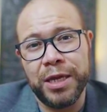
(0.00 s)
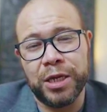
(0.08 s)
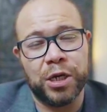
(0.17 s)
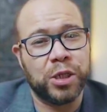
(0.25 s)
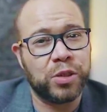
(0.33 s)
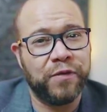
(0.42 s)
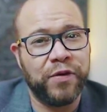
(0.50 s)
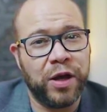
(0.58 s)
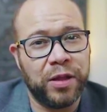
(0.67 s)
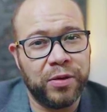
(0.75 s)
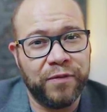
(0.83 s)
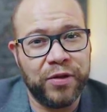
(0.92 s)
You can also
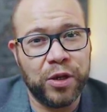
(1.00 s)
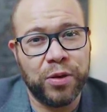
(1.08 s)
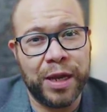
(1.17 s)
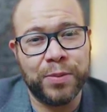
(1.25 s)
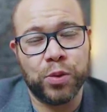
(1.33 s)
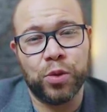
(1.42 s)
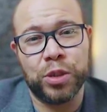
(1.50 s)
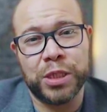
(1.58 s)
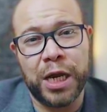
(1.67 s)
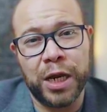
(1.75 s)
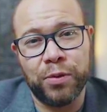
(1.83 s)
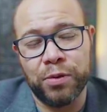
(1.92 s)
follow Video Games Real
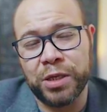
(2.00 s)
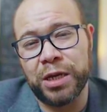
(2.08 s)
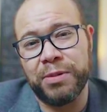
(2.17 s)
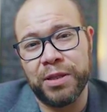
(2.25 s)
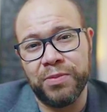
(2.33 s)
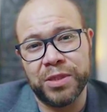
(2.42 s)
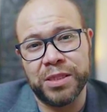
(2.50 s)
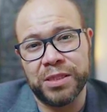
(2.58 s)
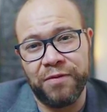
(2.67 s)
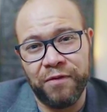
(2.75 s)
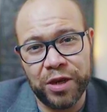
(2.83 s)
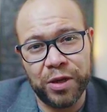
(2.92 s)
Talk, where we talk about the business
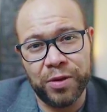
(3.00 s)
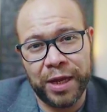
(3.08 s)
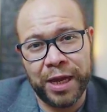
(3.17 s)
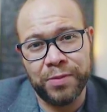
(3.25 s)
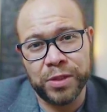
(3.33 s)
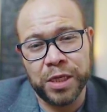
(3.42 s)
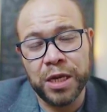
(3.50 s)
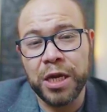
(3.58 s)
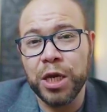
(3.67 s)
of video games.